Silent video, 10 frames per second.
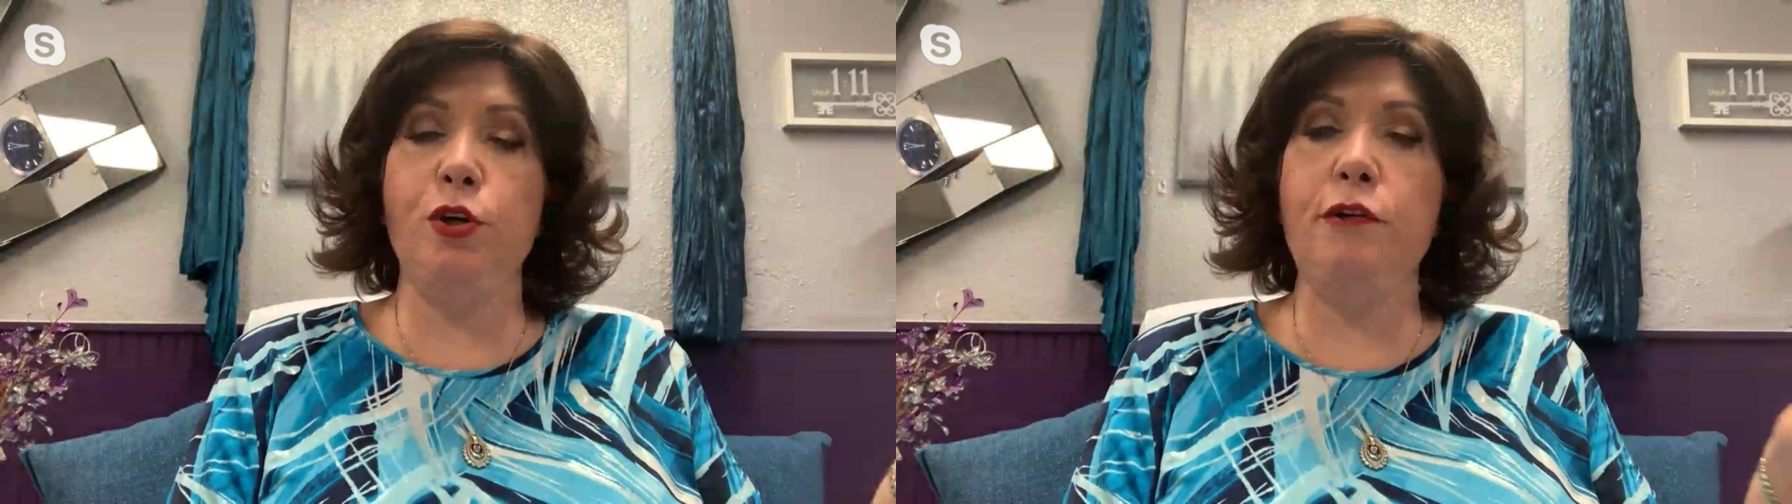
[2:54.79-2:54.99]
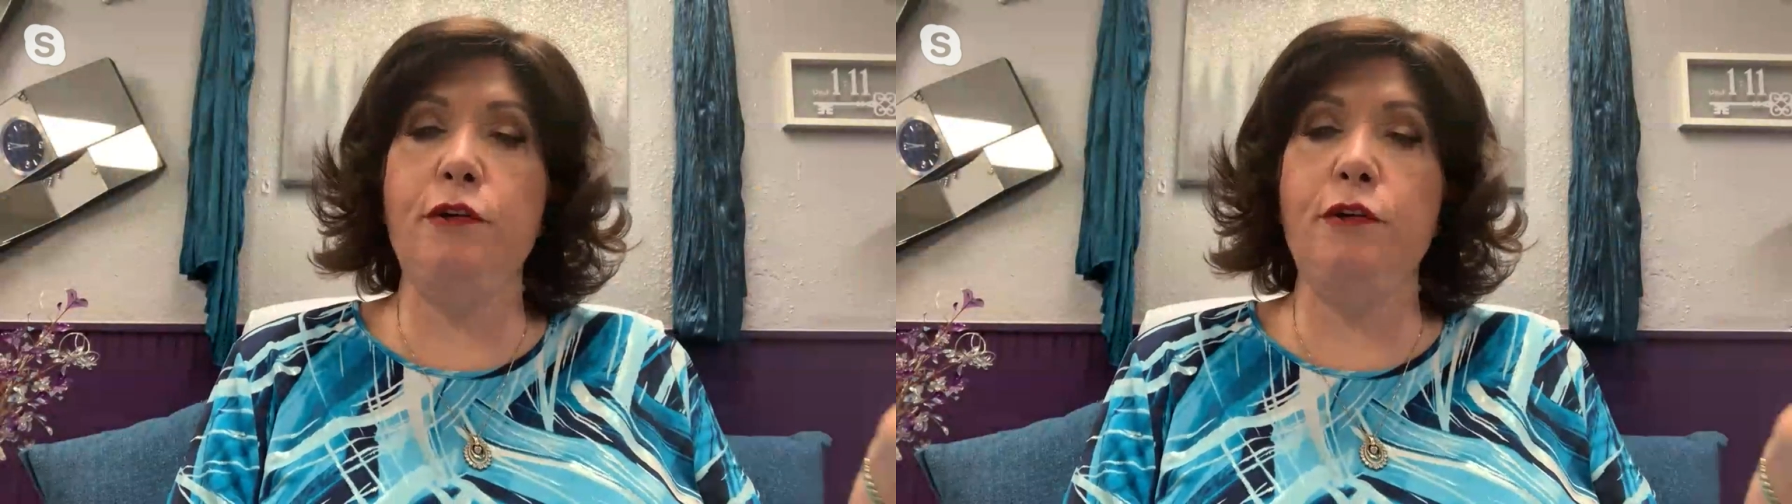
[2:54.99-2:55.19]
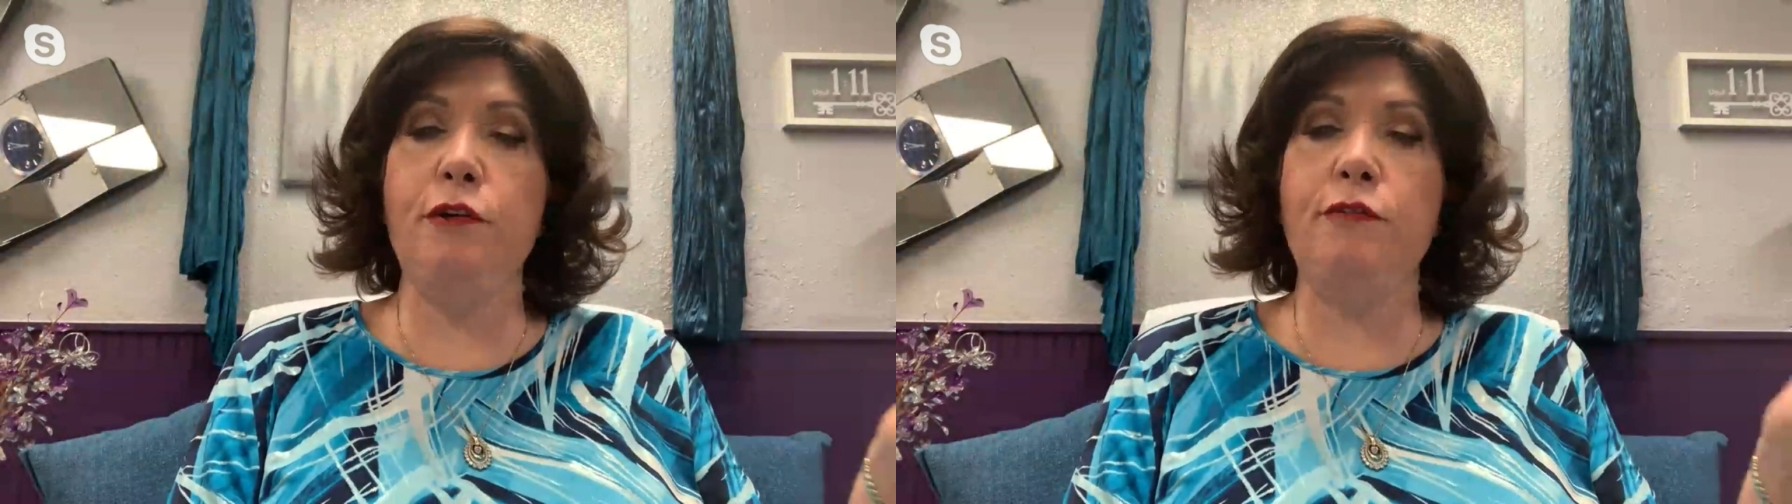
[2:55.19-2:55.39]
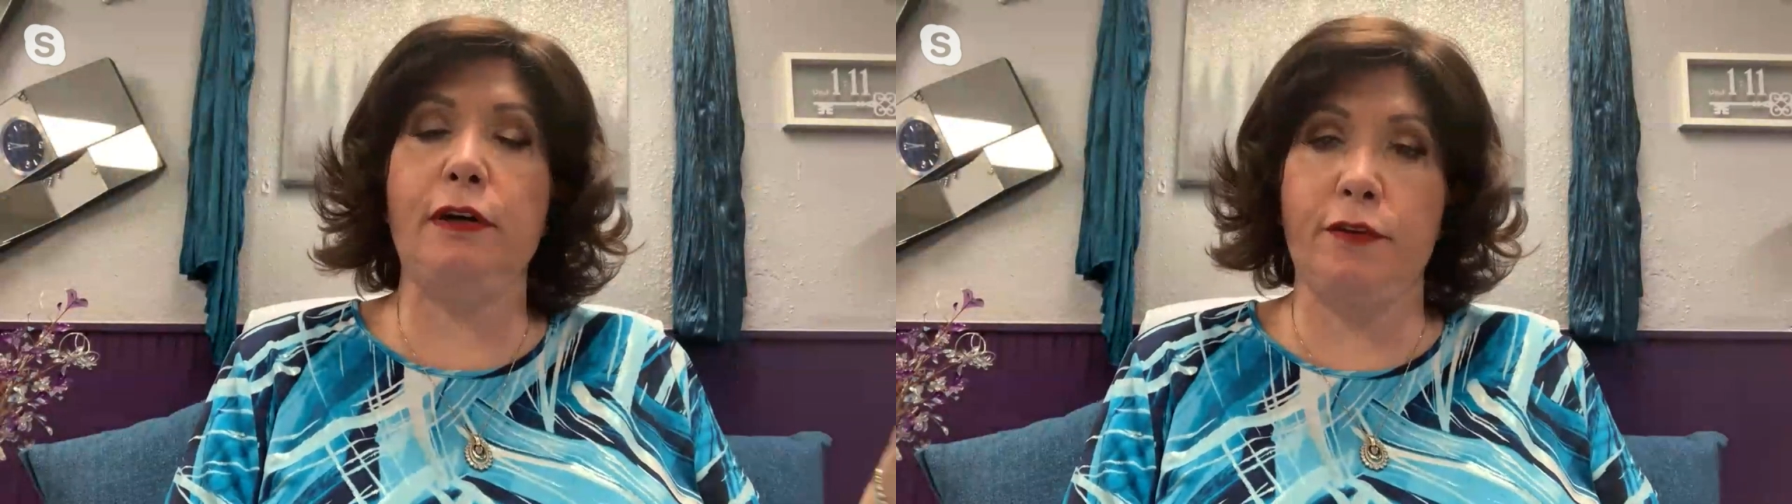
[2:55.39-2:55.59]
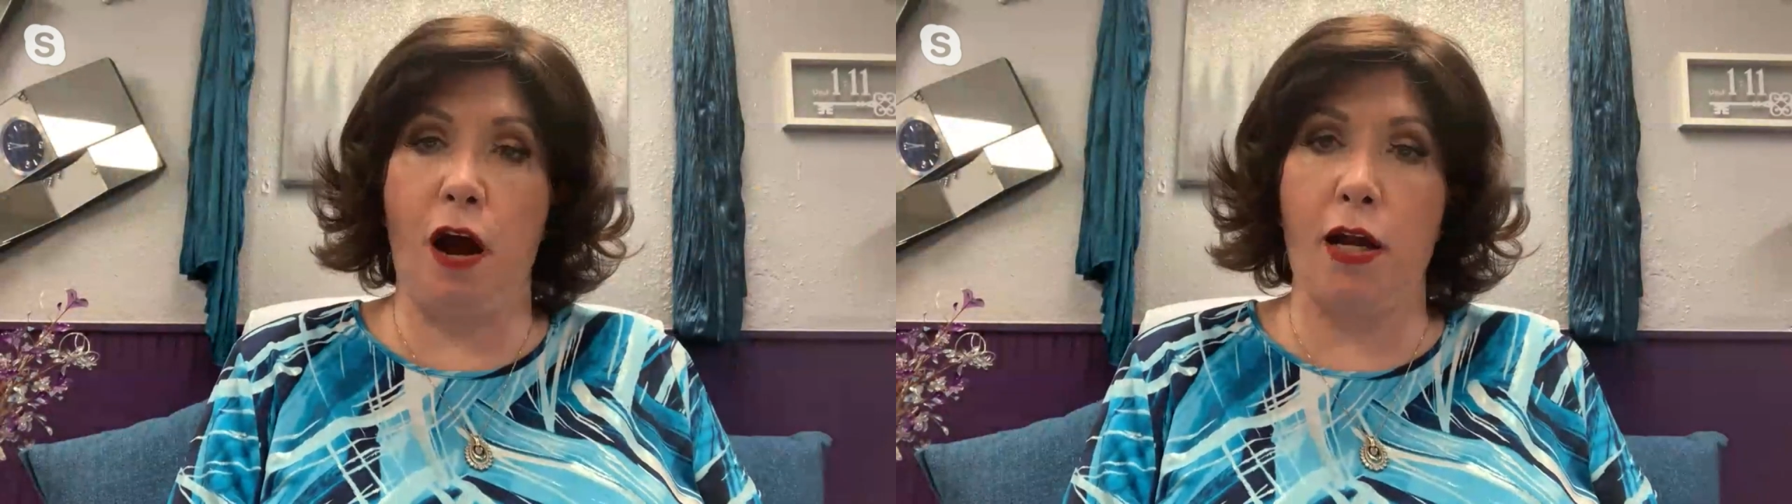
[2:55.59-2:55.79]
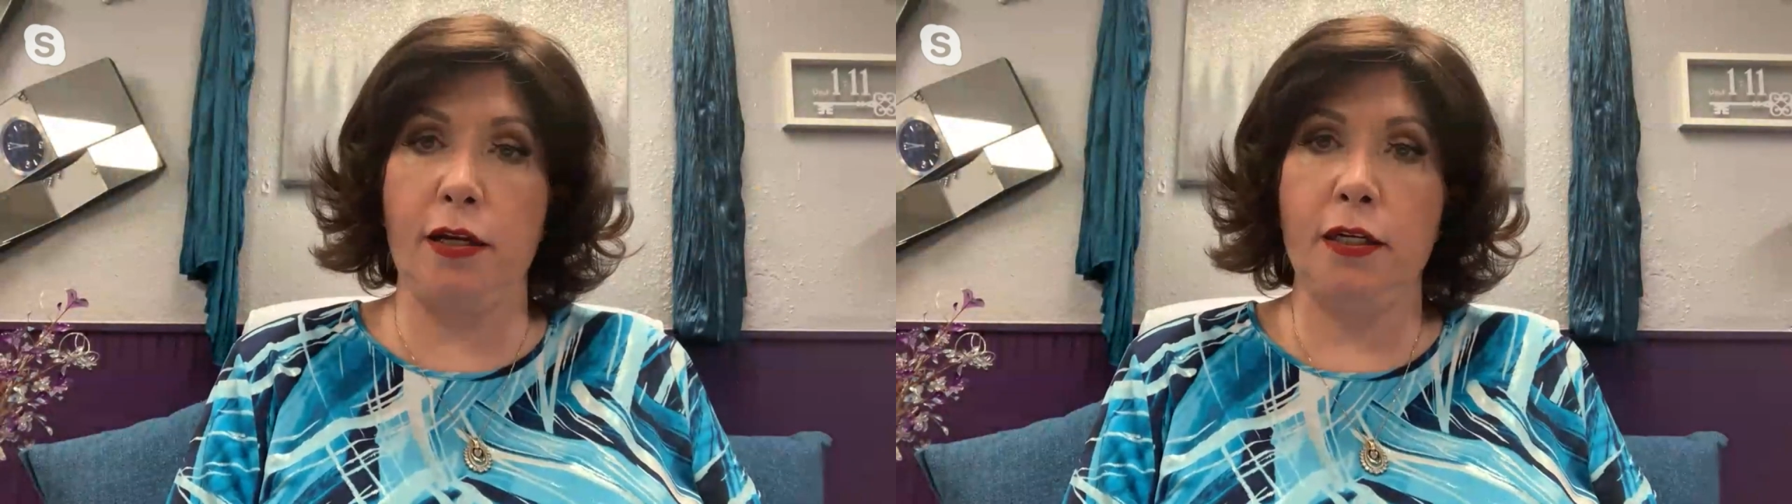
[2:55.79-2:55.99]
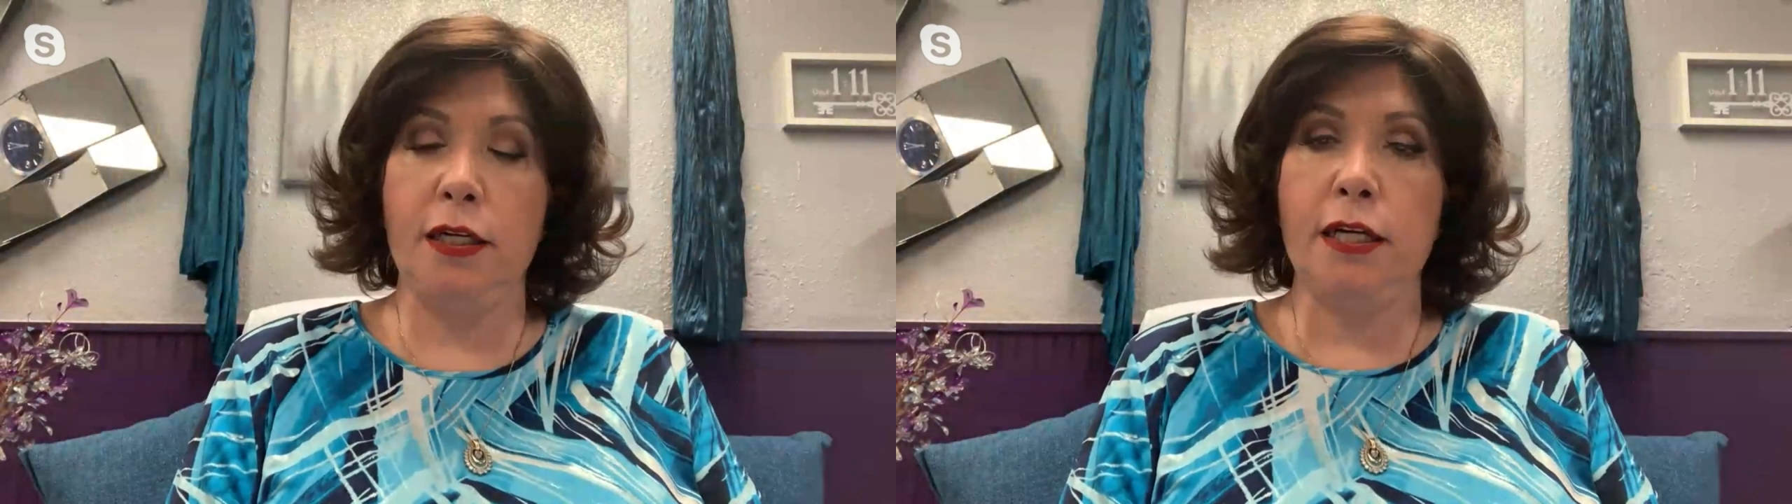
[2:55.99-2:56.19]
move of God